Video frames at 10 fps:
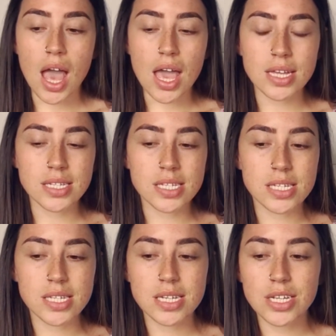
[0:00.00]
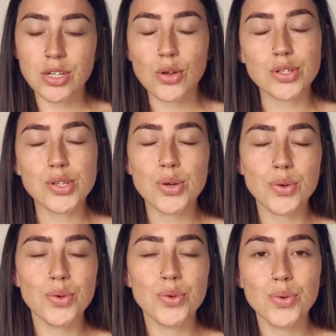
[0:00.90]
And you know,
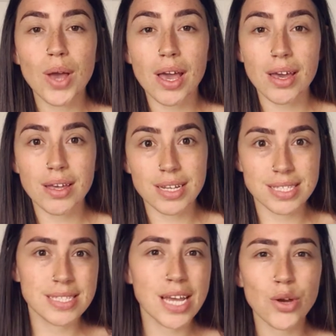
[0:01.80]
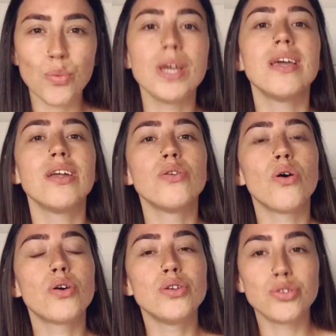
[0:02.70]
to an extent, we
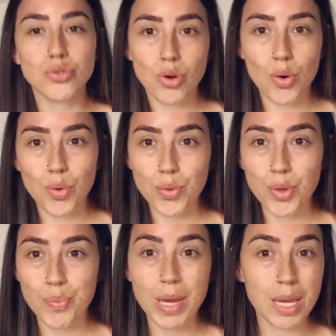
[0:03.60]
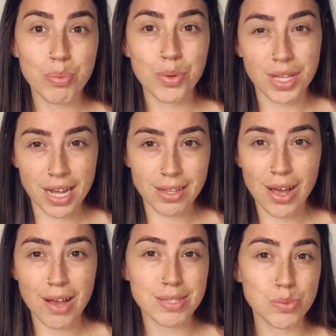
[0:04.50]
cannot control the people in our
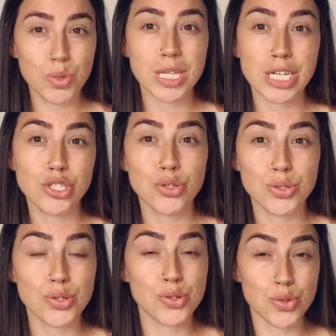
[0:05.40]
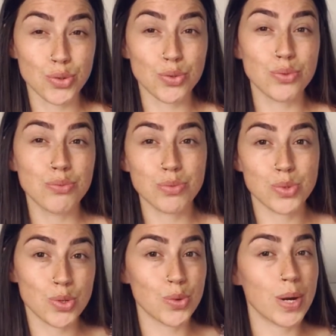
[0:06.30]
lives and what they choose to do
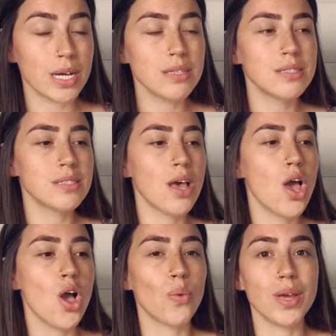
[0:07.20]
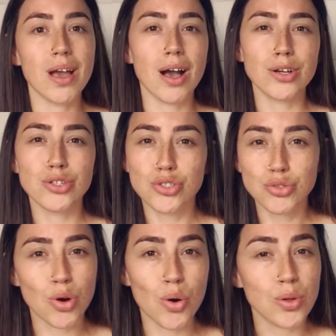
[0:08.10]
to us. We can't
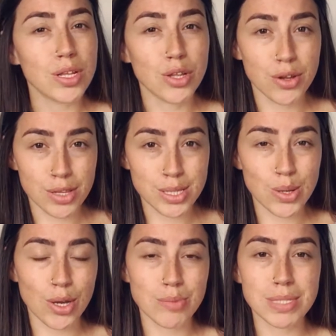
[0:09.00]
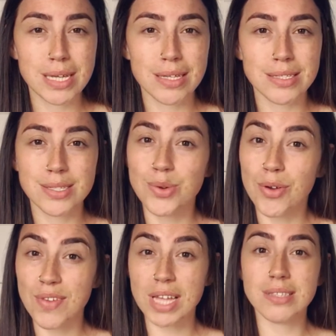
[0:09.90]
control a lot of the circumstances or
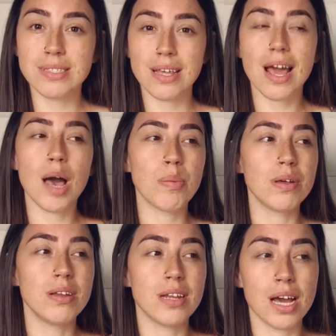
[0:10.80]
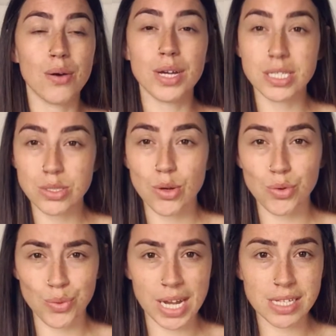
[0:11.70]
events that happen in our
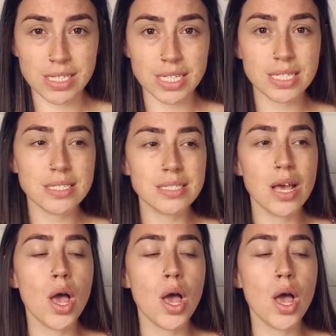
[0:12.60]
external realities.